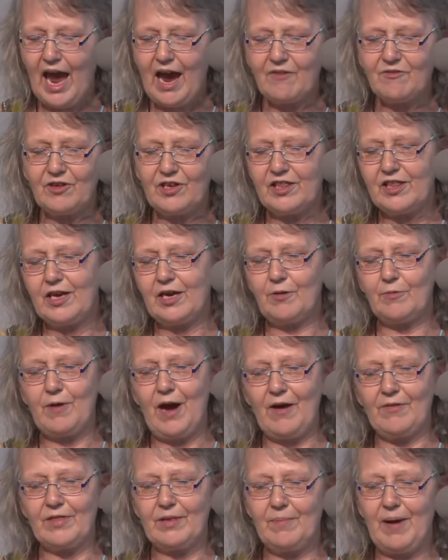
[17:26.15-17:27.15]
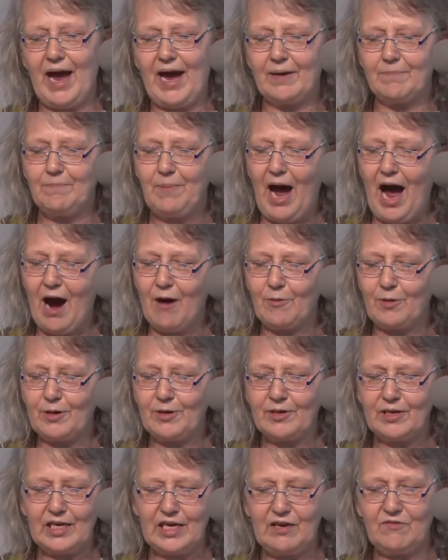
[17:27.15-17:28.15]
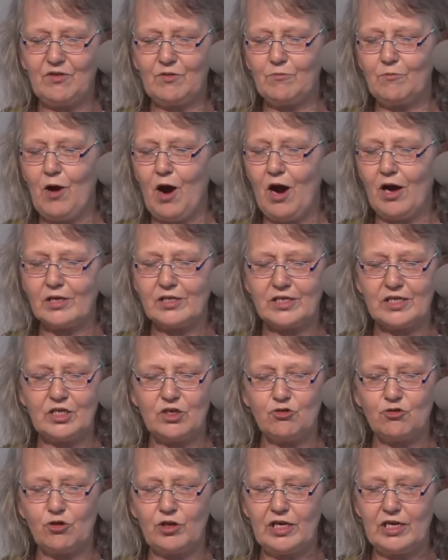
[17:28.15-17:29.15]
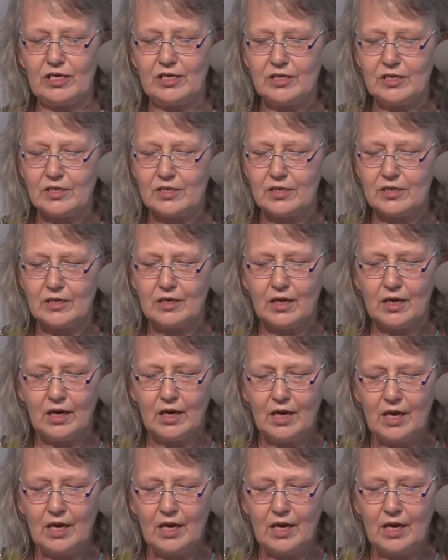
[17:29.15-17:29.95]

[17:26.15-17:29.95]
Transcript: Everything around them had power, even rocks and trees.